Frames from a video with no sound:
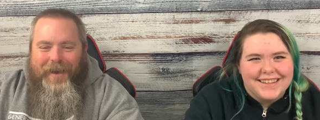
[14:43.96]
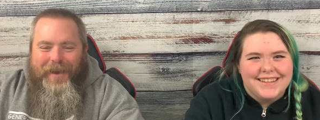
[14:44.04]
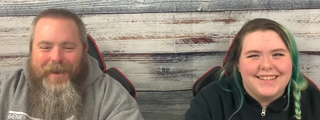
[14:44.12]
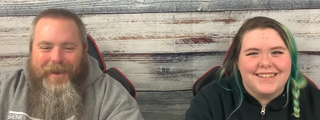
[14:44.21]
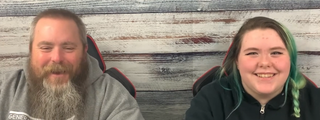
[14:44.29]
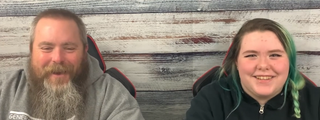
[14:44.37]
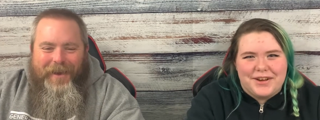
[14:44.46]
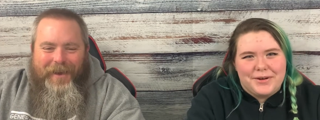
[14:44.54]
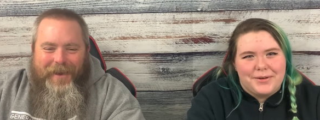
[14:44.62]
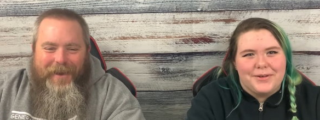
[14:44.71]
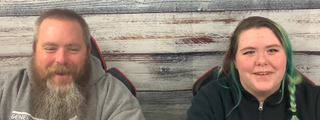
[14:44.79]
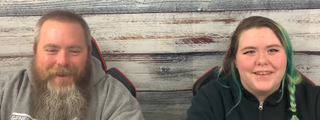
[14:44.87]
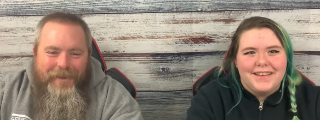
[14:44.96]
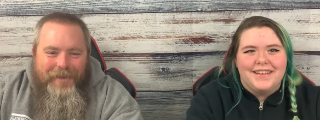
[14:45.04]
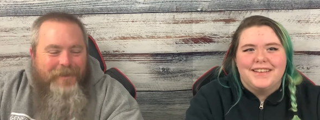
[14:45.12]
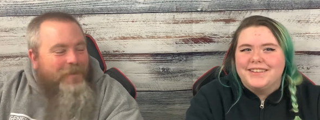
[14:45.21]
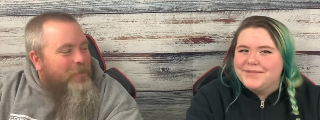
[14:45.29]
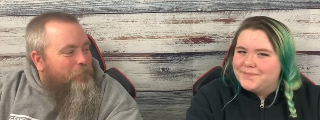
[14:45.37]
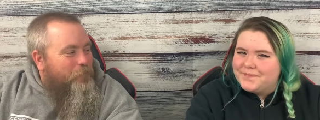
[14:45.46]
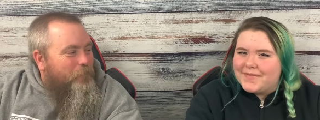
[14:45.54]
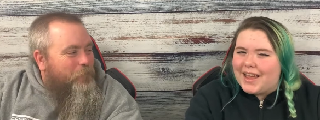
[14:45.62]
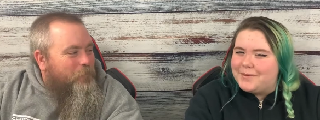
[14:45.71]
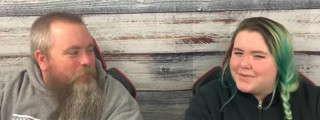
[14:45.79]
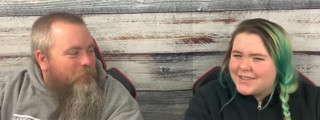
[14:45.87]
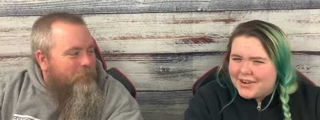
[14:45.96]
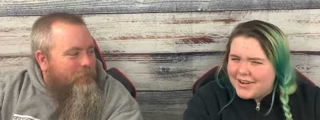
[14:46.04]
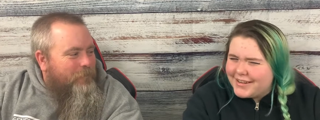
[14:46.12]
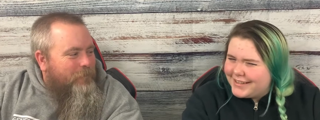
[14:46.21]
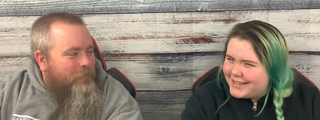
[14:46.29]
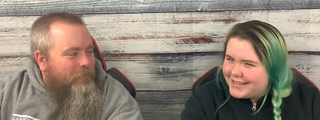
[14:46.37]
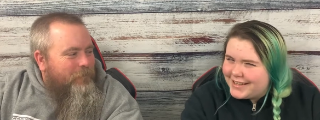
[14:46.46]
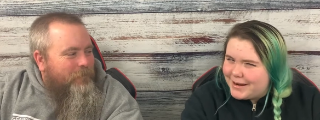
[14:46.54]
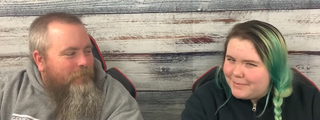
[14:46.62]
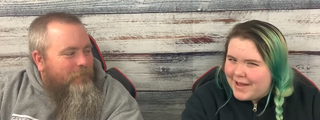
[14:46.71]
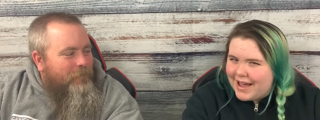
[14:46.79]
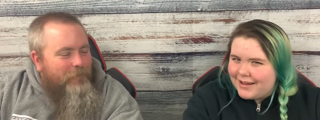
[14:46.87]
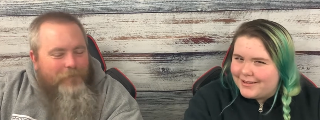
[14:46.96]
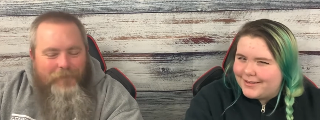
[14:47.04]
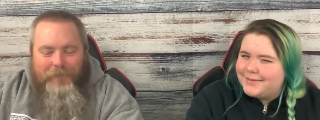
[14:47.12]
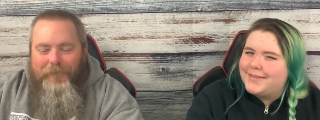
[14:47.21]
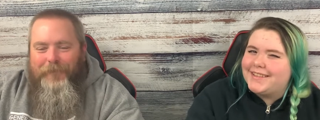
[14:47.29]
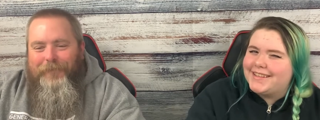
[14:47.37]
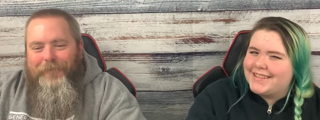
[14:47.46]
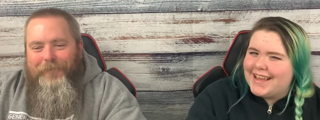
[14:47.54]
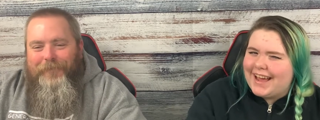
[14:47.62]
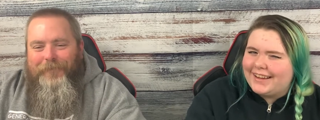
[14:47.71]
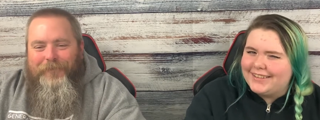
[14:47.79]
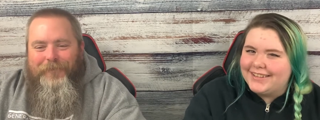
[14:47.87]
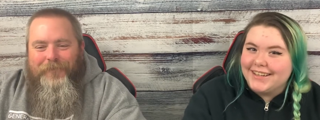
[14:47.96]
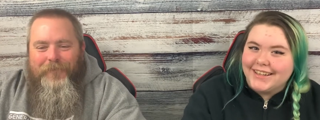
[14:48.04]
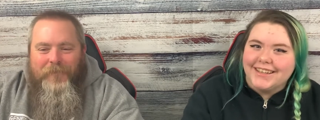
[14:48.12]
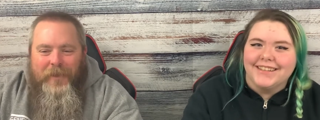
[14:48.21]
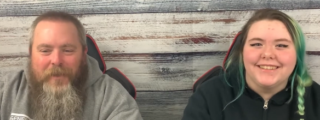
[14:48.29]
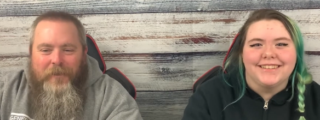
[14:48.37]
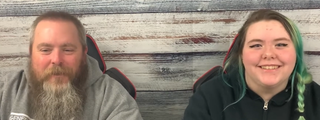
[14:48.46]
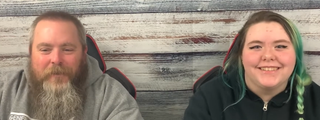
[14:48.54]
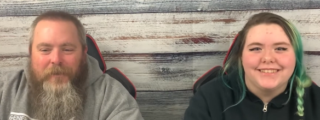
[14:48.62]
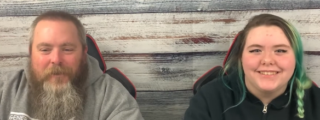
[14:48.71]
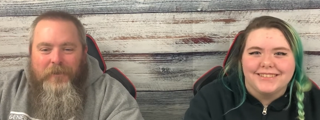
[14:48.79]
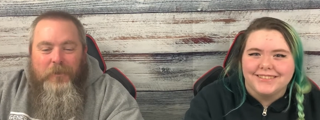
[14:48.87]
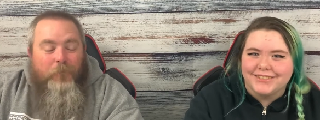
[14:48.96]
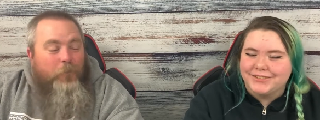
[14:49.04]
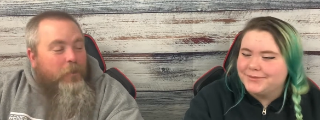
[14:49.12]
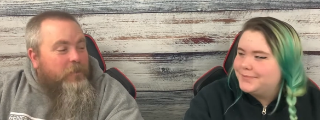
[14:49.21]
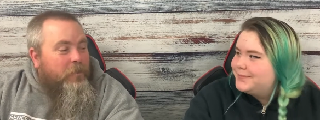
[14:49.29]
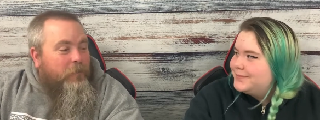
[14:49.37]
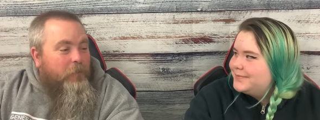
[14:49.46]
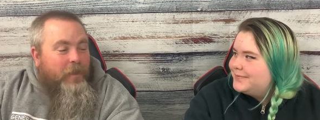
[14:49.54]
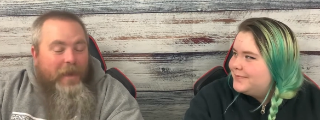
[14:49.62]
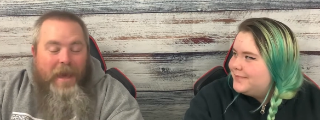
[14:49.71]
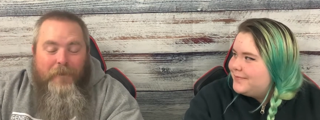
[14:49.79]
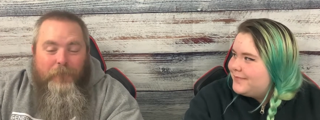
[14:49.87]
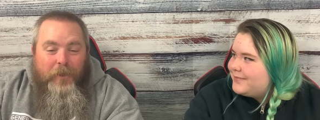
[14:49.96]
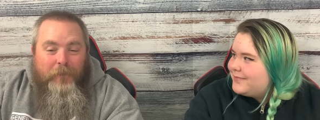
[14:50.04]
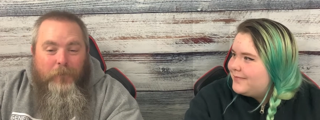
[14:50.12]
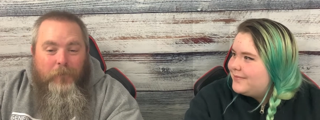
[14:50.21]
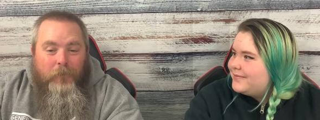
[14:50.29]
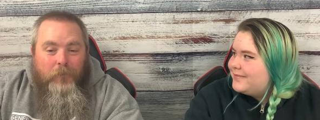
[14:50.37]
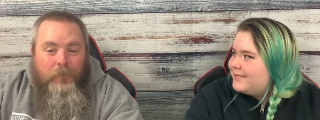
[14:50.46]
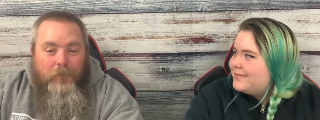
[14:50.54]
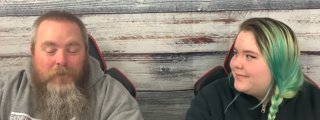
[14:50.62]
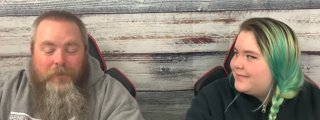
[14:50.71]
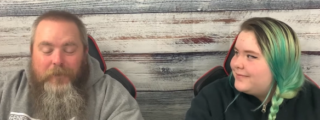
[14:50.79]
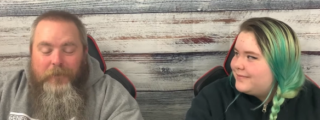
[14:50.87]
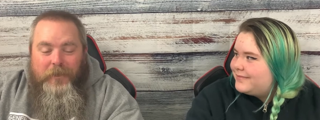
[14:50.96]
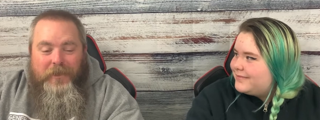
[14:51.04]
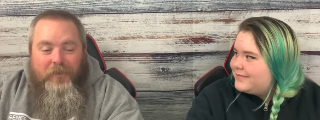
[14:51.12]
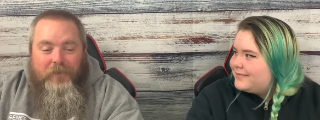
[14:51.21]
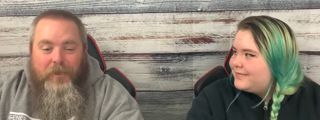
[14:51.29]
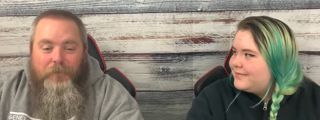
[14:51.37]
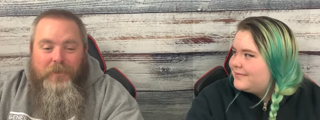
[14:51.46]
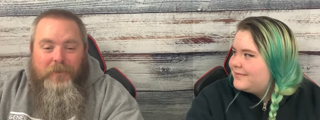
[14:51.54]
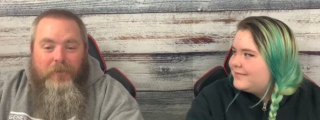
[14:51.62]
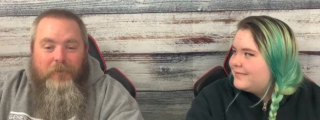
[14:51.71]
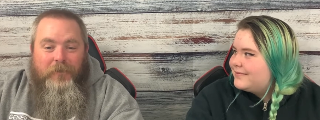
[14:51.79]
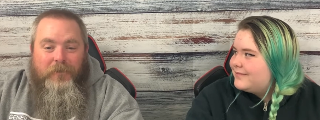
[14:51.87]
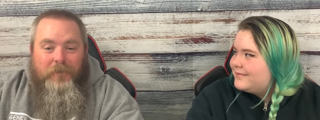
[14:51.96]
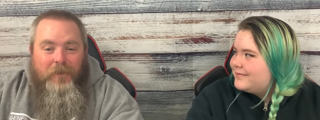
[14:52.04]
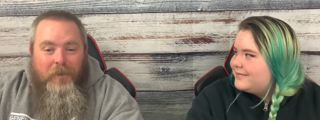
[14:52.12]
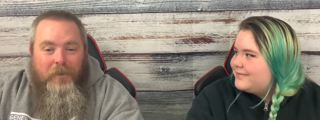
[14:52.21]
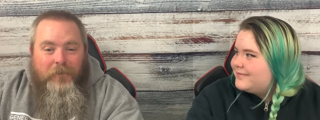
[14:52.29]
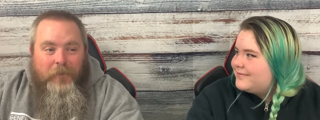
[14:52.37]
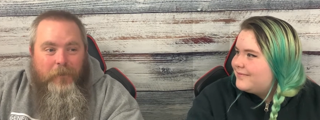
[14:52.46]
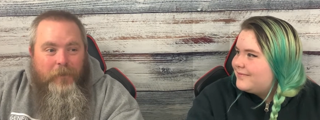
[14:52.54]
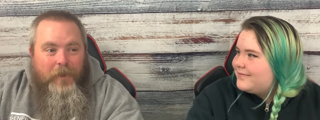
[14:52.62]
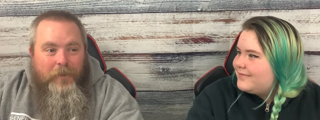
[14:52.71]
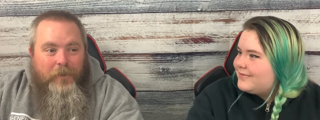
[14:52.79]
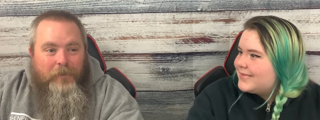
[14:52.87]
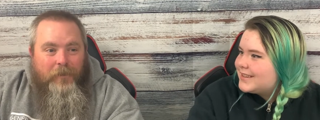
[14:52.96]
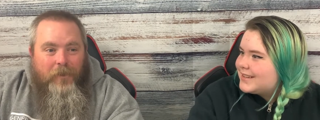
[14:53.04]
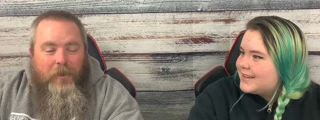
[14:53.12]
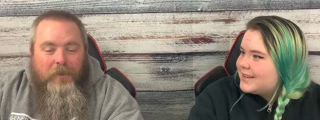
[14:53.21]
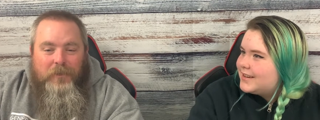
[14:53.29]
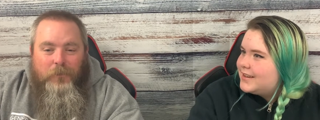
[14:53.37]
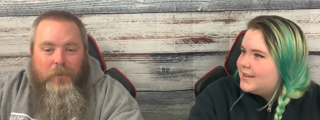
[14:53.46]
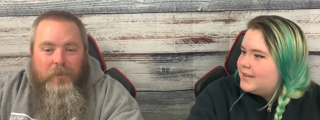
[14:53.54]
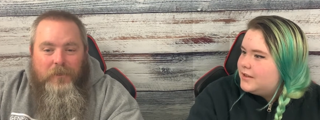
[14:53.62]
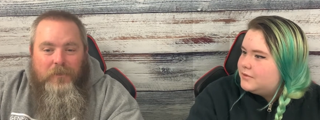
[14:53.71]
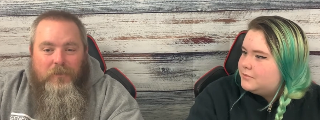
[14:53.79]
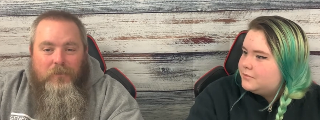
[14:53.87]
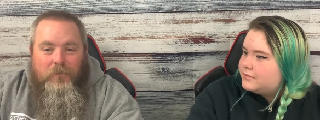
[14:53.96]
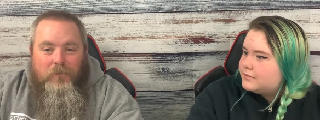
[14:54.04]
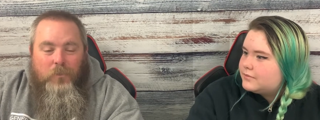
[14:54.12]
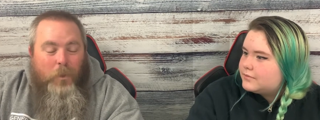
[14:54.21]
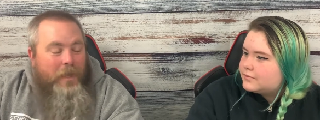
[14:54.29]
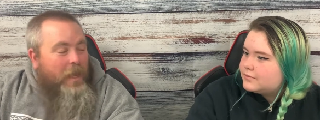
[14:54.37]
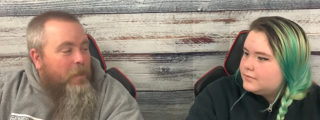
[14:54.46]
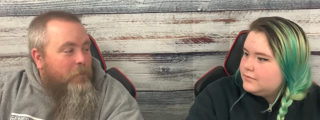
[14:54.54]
Speaker 1: So I'm starting to see a pattern with this actor.
Speaker 2: So far it's good. We're like halfway through. There's seven episodes. There, I think the longest one is twenty-eight